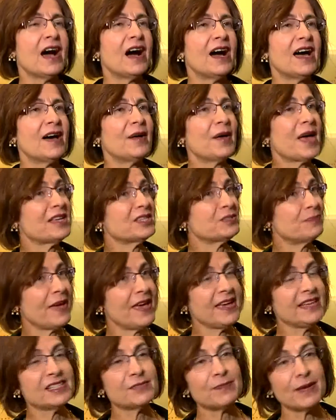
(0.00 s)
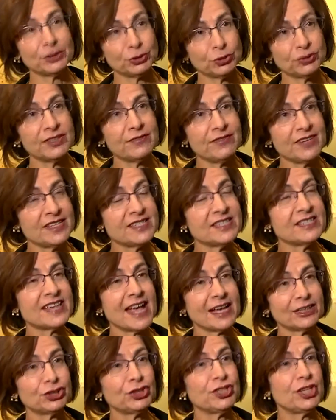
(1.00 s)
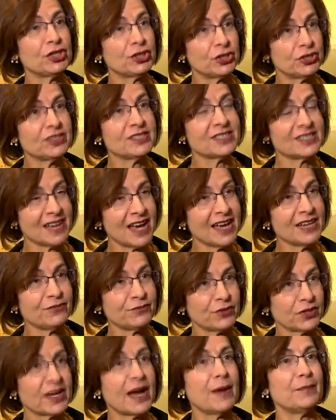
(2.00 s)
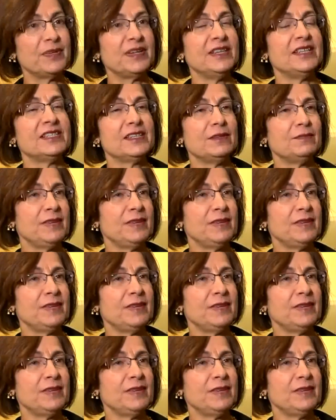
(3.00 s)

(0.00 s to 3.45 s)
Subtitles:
As paying special dividends is actually a good sign for companies.